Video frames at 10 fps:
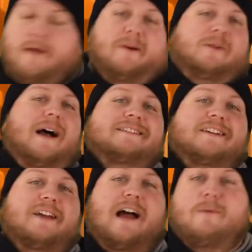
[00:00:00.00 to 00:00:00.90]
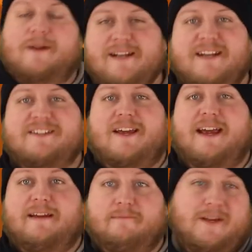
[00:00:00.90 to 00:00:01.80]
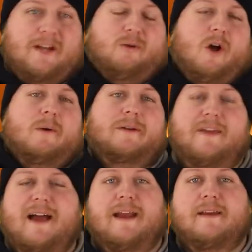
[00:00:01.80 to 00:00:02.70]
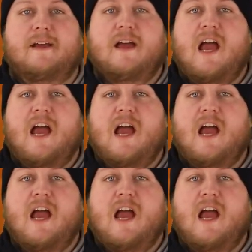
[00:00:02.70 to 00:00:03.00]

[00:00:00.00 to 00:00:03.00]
I'm a classic guy, what can I say? Can't go wrong with that.